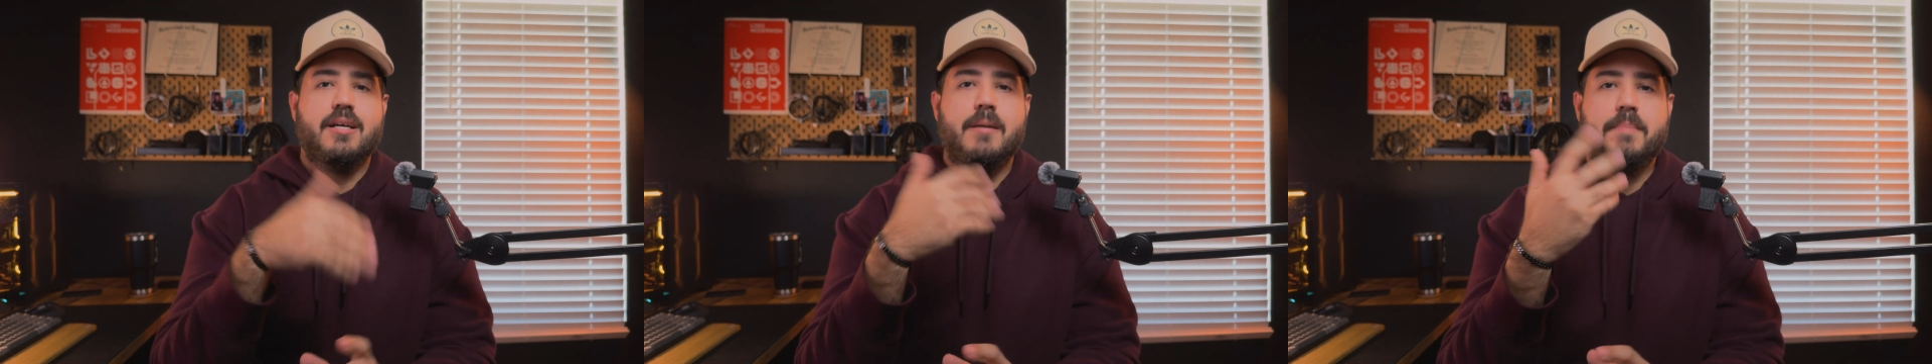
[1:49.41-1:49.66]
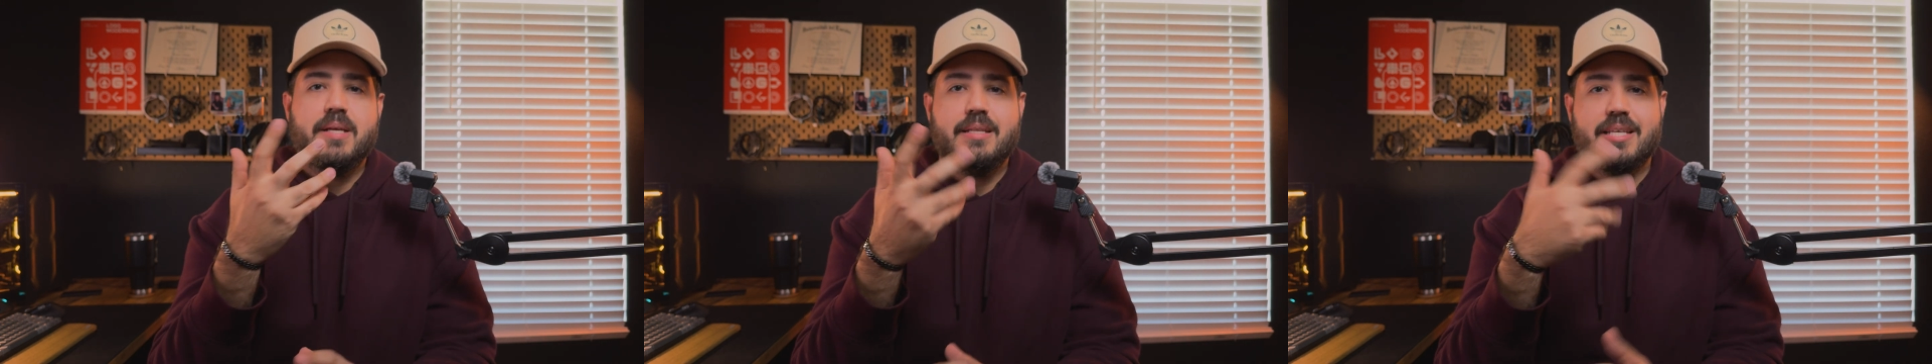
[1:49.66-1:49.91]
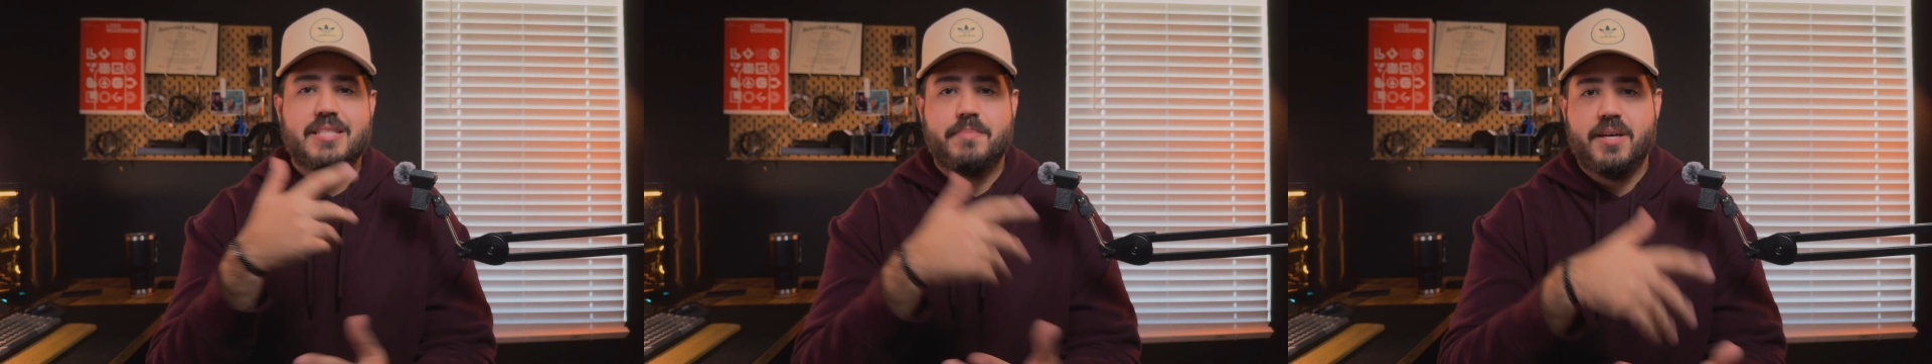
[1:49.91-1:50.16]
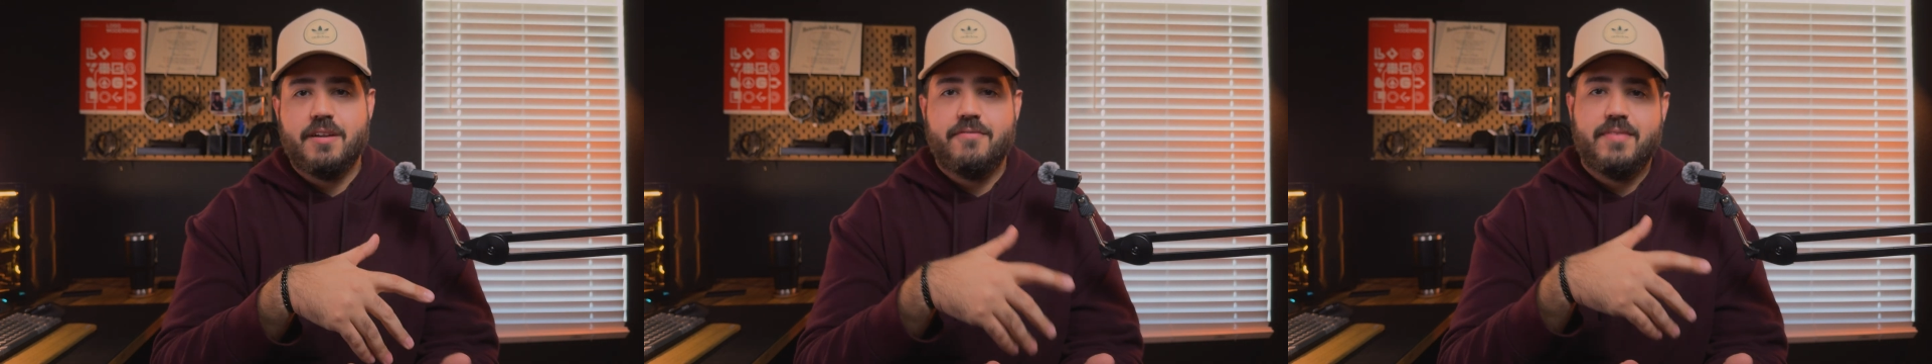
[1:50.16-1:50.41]
Companies like
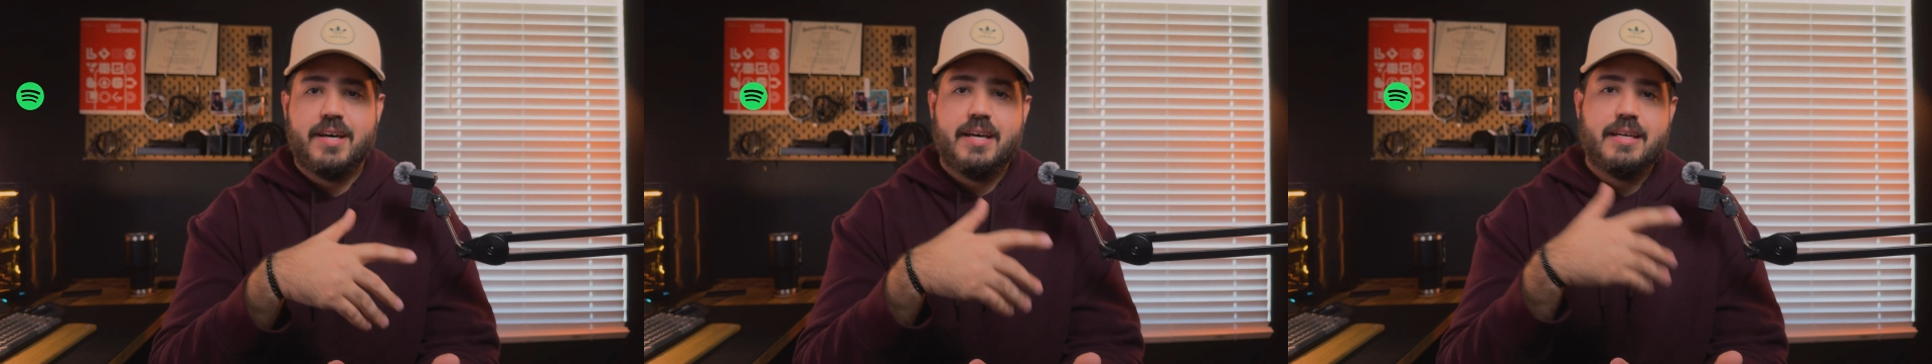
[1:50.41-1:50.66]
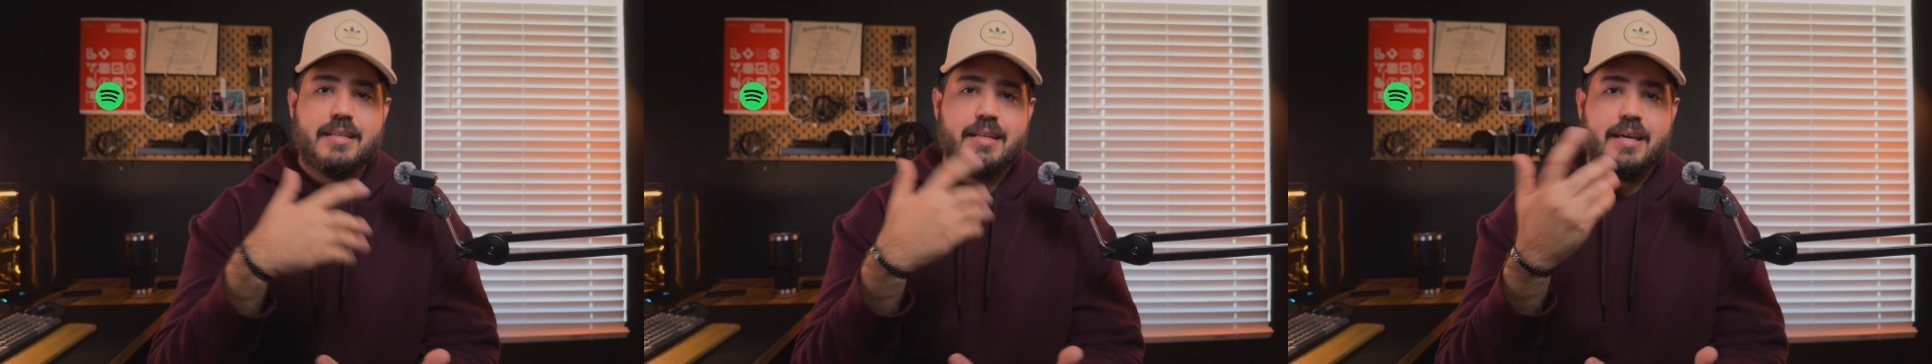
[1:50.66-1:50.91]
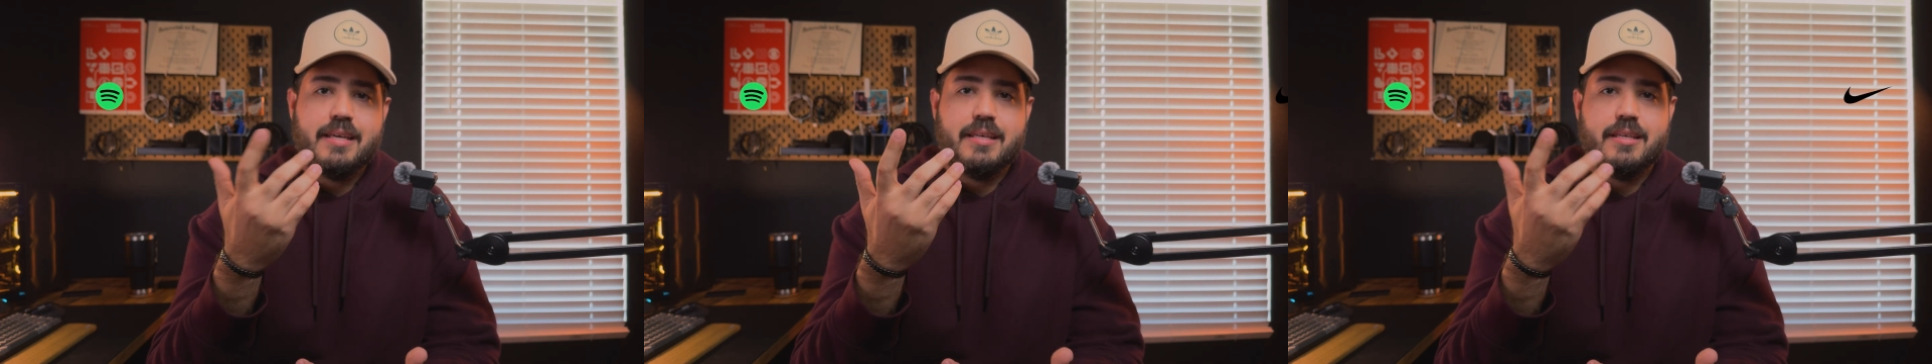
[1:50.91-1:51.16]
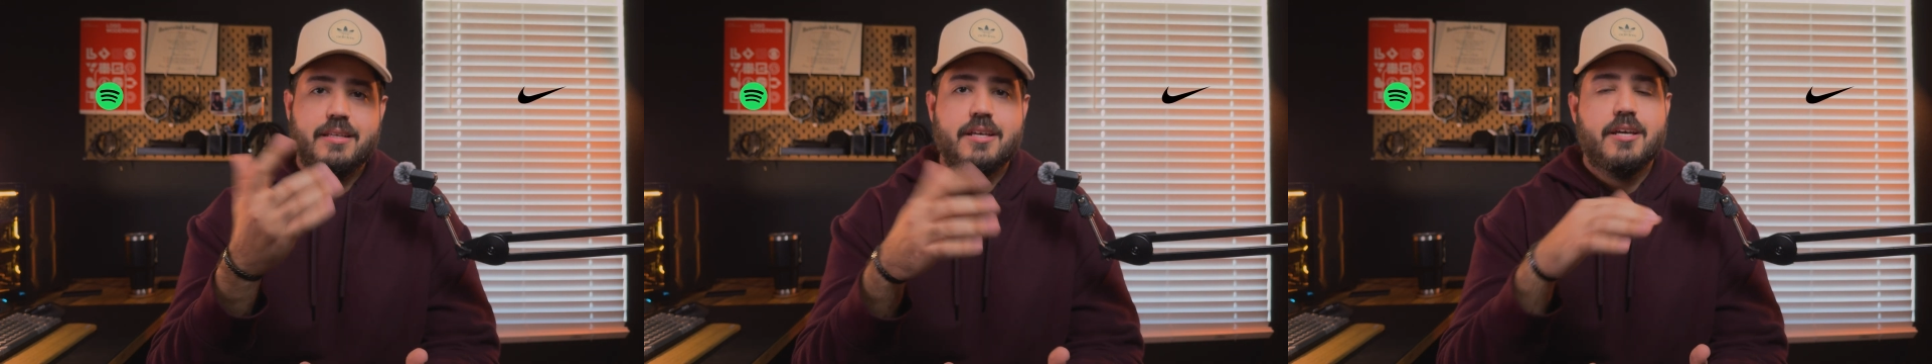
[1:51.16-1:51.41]
Spotify and
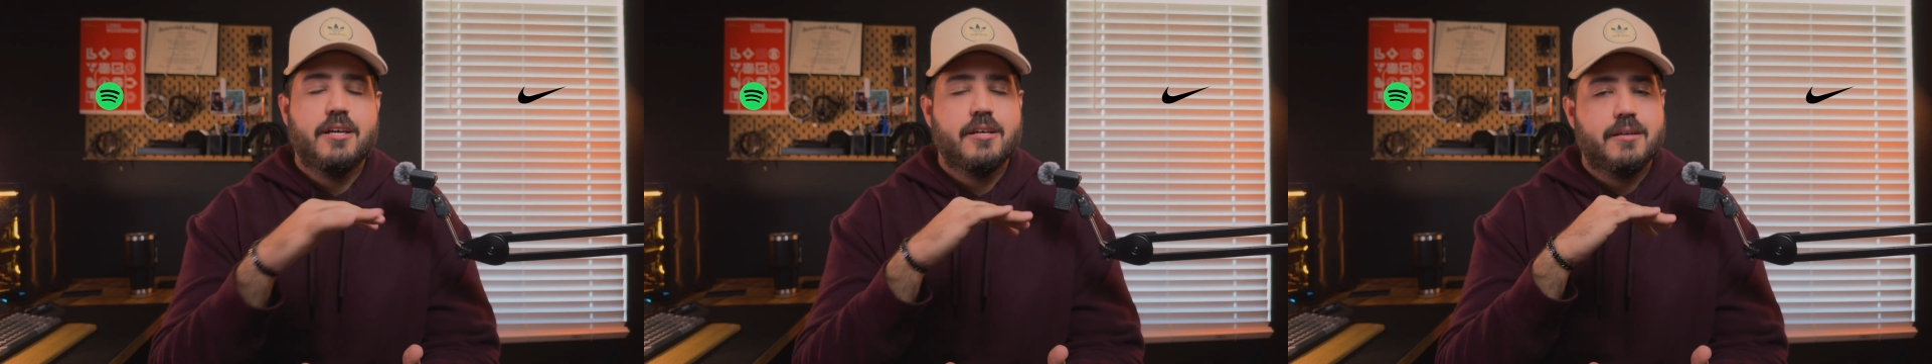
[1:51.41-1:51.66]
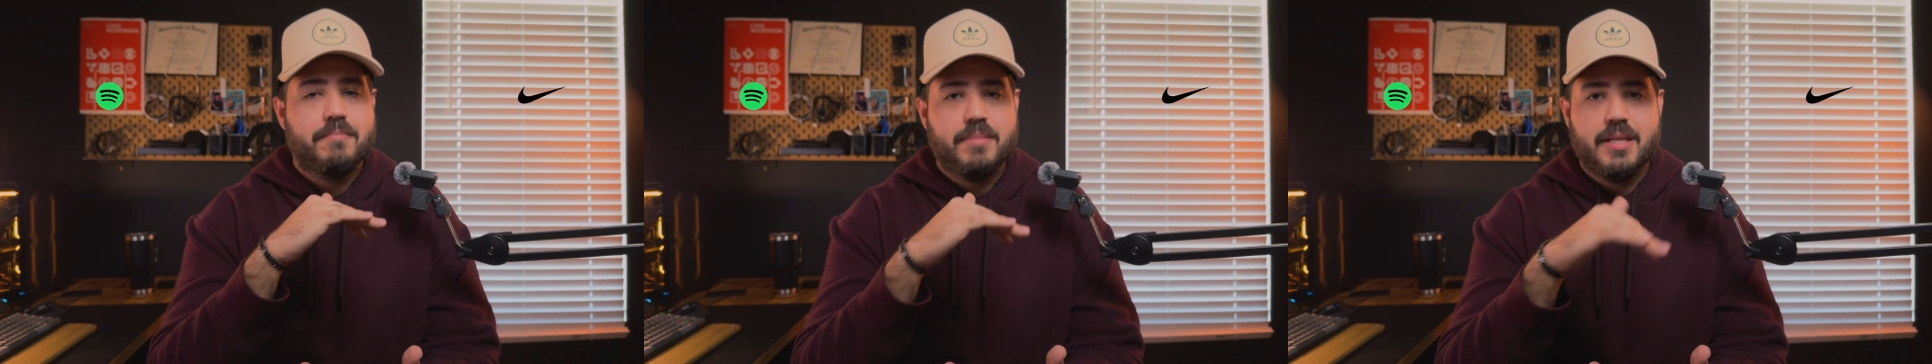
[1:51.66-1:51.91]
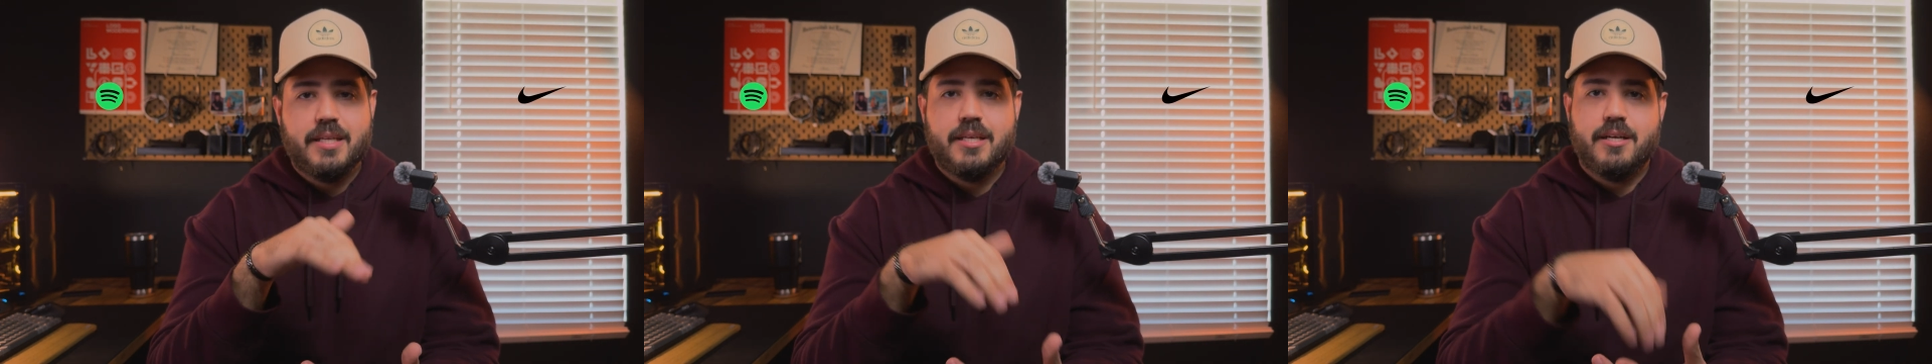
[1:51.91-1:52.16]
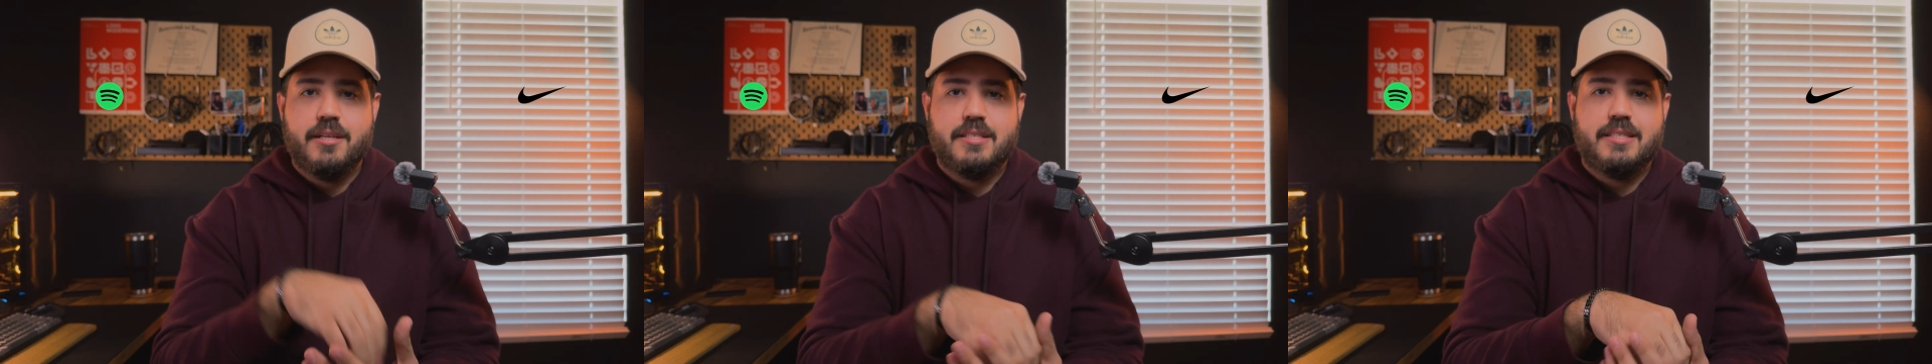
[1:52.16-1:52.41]
Nike
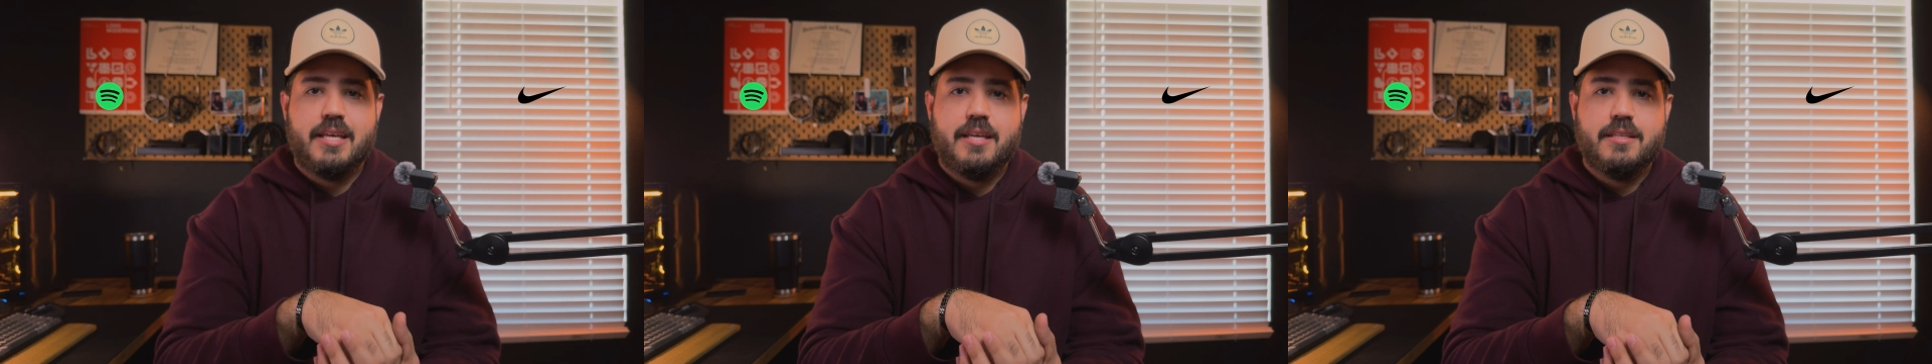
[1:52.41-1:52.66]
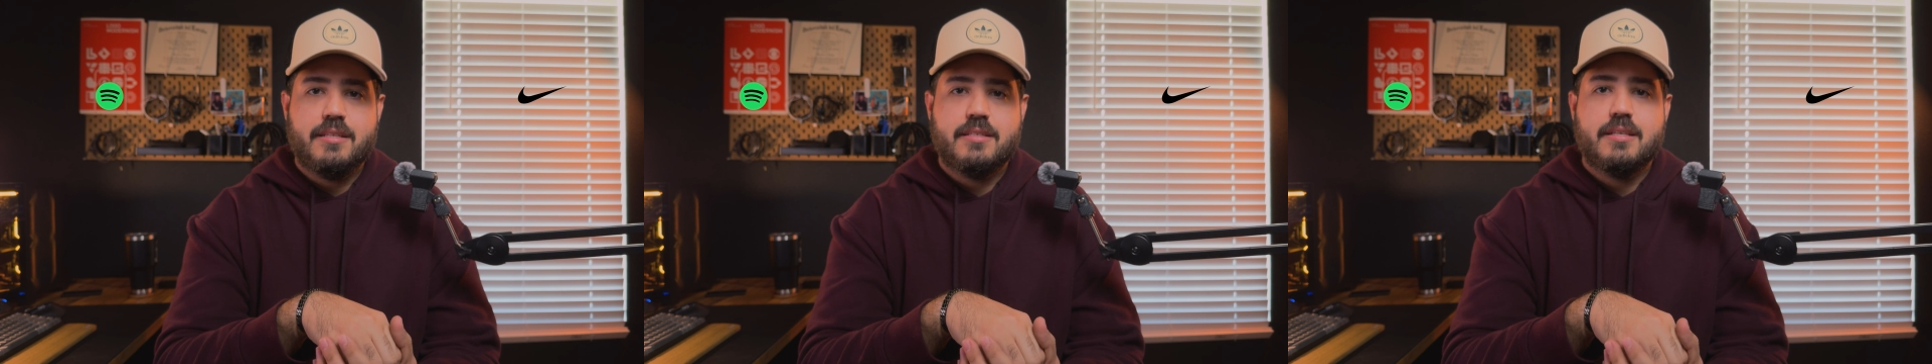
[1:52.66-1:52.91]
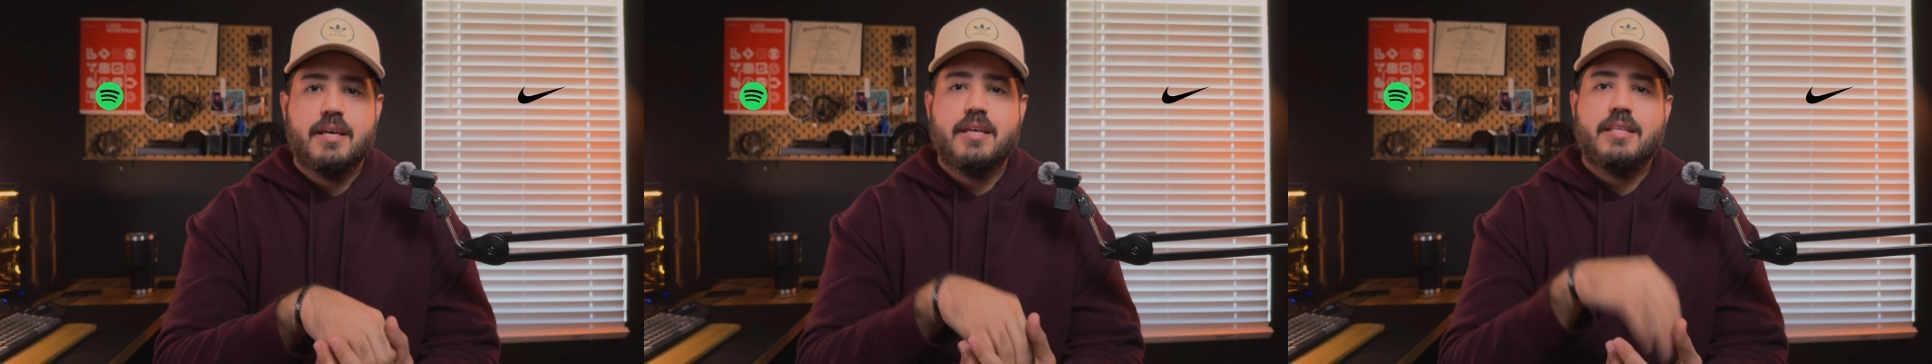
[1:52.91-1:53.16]
completely understand this.